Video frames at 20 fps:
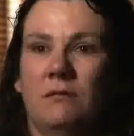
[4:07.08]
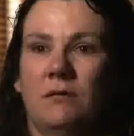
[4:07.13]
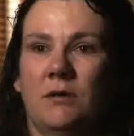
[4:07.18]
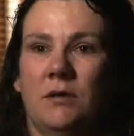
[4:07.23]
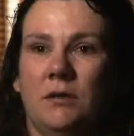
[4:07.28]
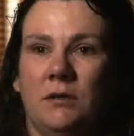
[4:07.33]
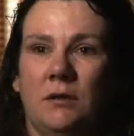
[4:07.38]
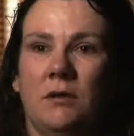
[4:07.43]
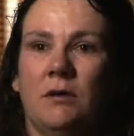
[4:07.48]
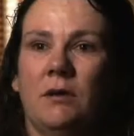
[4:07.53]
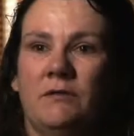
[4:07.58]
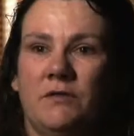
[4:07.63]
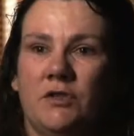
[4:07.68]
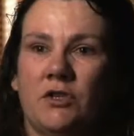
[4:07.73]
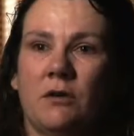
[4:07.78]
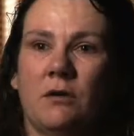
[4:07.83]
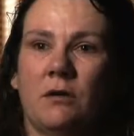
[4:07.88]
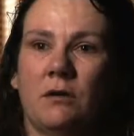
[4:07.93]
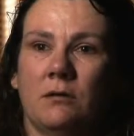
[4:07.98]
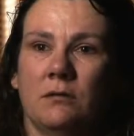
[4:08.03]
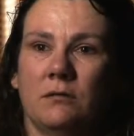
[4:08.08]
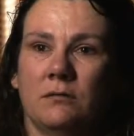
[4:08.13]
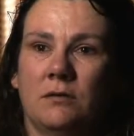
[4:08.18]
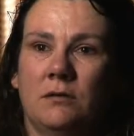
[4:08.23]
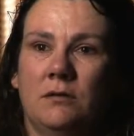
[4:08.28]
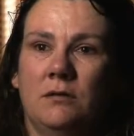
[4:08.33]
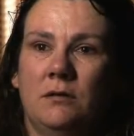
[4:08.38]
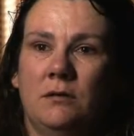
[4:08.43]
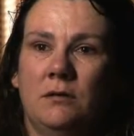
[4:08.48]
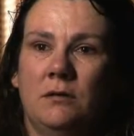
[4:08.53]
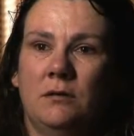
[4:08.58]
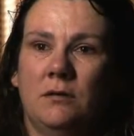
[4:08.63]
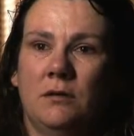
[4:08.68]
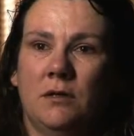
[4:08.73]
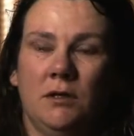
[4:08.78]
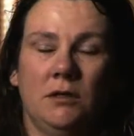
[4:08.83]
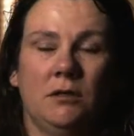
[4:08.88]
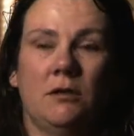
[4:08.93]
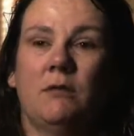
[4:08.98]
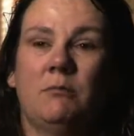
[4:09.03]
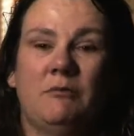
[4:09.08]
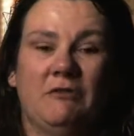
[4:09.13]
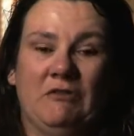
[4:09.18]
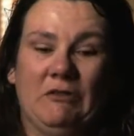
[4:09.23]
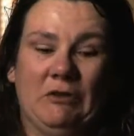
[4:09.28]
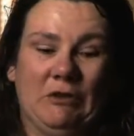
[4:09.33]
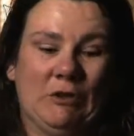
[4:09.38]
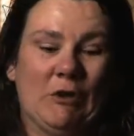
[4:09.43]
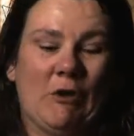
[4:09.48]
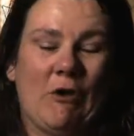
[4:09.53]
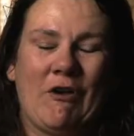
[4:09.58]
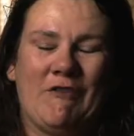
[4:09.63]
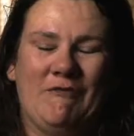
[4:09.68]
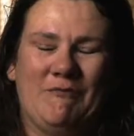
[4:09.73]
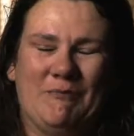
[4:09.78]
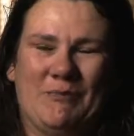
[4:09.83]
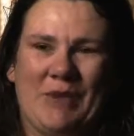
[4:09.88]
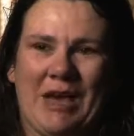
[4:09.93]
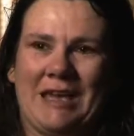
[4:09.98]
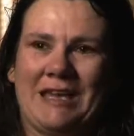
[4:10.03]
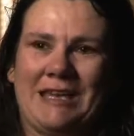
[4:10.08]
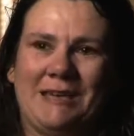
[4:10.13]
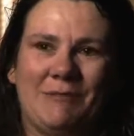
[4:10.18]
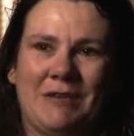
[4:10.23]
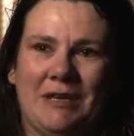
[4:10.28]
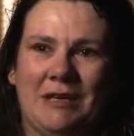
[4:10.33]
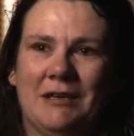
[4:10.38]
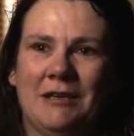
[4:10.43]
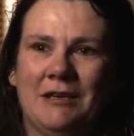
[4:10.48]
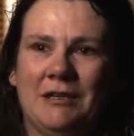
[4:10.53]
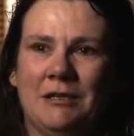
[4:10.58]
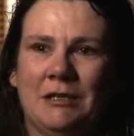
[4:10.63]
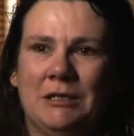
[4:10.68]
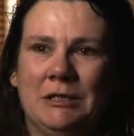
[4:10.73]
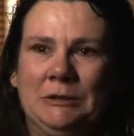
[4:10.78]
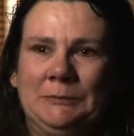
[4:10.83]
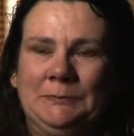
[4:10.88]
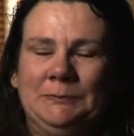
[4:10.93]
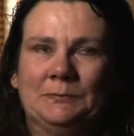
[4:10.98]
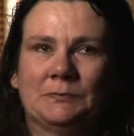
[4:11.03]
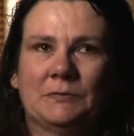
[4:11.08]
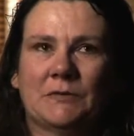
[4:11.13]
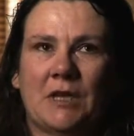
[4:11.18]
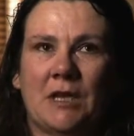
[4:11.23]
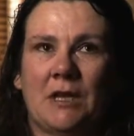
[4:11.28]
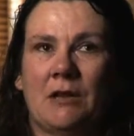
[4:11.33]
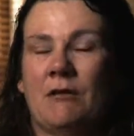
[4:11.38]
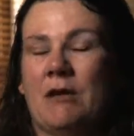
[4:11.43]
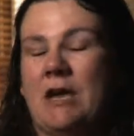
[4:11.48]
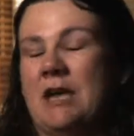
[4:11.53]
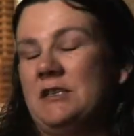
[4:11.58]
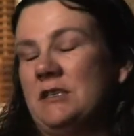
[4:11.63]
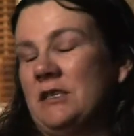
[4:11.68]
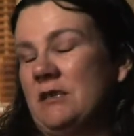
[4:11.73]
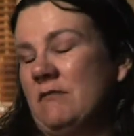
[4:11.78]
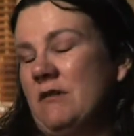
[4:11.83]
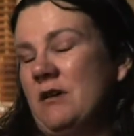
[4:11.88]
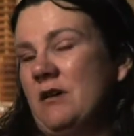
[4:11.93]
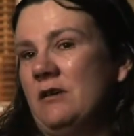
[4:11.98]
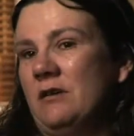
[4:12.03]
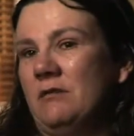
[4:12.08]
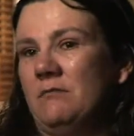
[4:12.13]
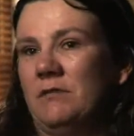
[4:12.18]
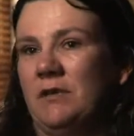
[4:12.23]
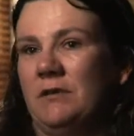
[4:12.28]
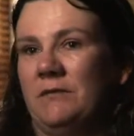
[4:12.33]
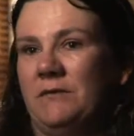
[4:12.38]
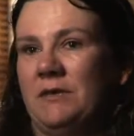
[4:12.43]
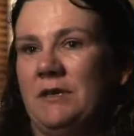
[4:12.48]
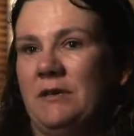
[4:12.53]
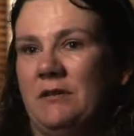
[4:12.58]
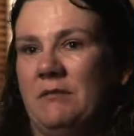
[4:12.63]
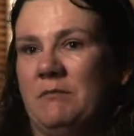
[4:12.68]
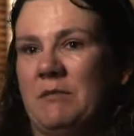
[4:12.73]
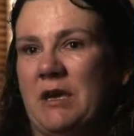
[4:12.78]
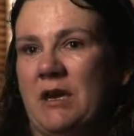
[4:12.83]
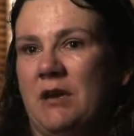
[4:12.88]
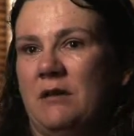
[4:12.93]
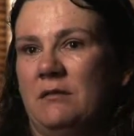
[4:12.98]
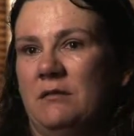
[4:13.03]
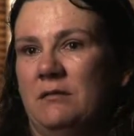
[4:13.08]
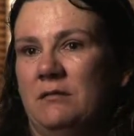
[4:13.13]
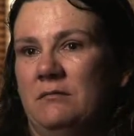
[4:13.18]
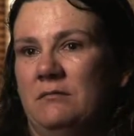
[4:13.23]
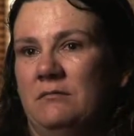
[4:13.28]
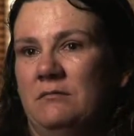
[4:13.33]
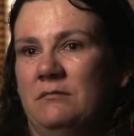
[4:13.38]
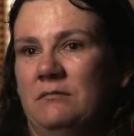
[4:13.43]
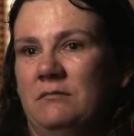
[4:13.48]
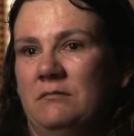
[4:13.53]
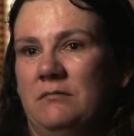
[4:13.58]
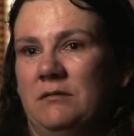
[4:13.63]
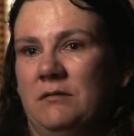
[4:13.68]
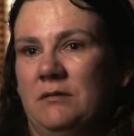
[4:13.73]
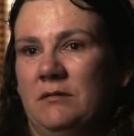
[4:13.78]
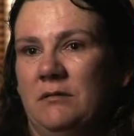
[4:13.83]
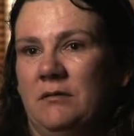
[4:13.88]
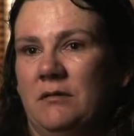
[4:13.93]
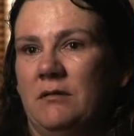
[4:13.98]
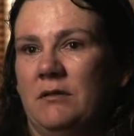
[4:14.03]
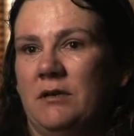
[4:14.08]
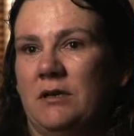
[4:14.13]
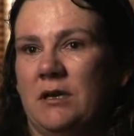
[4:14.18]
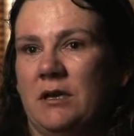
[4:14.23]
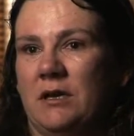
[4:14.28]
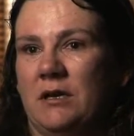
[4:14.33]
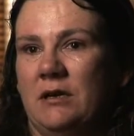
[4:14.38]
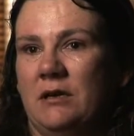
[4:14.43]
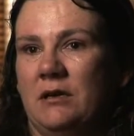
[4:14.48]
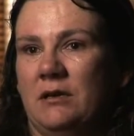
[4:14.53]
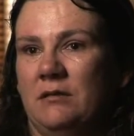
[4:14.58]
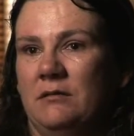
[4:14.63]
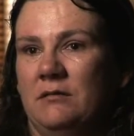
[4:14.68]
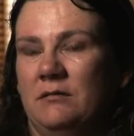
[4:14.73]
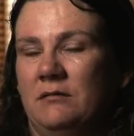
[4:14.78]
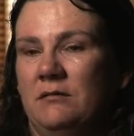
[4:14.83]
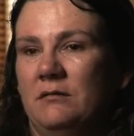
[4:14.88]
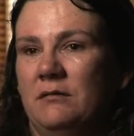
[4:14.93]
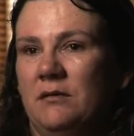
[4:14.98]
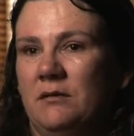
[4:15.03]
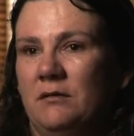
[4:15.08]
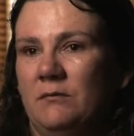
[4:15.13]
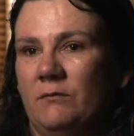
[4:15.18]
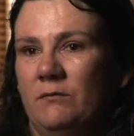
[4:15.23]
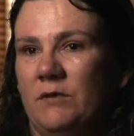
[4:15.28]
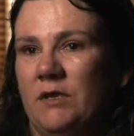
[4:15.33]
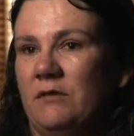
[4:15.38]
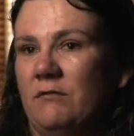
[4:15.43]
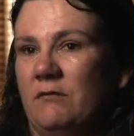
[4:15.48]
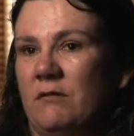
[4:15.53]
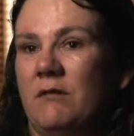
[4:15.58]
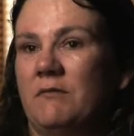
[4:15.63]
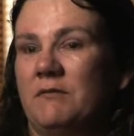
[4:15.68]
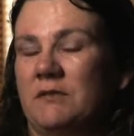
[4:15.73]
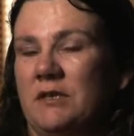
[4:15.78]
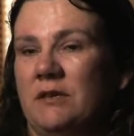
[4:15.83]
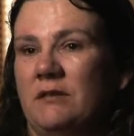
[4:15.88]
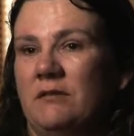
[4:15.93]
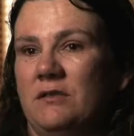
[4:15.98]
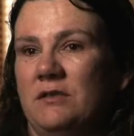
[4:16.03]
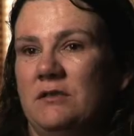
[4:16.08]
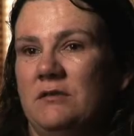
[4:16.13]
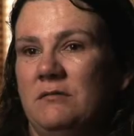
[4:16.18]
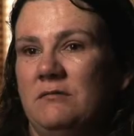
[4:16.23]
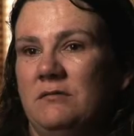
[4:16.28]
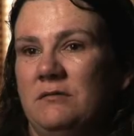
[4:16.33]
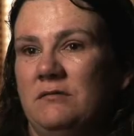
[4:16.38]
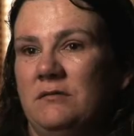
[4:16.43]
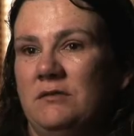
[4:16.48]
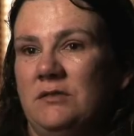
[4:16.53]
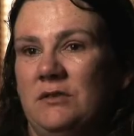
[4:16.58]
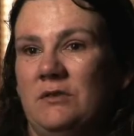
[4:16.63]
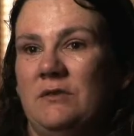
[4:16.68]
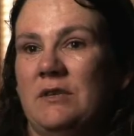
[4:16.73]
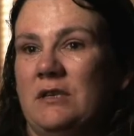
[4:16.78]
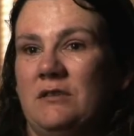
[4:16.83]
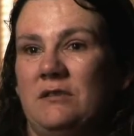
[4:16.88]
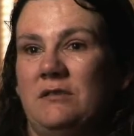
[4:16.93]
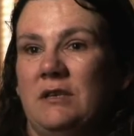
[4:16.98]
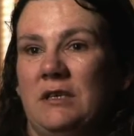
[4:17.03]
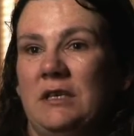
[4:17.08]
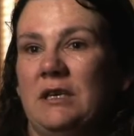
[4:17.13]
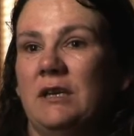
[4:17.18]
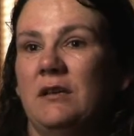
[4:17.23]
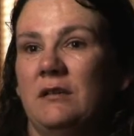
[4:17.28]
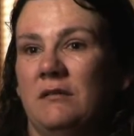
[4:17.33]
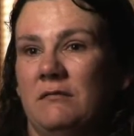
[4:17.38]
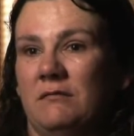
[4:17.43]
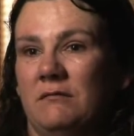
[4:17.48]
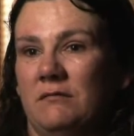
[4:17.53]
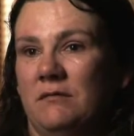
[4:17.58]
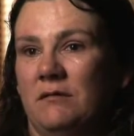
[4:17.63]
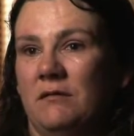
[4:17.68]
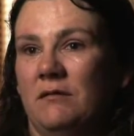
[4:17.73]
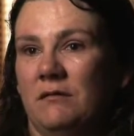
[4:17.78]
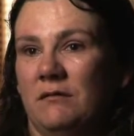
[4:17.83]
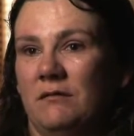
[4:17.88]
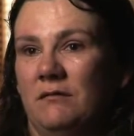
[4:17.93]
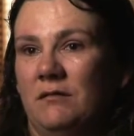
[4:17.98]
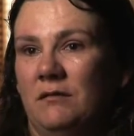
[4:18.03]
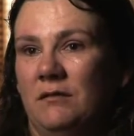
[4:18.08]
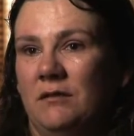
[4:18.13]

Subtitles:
A live child. A live baby. And I had to go home and think about it long and hard, whether I was going to do that again or not.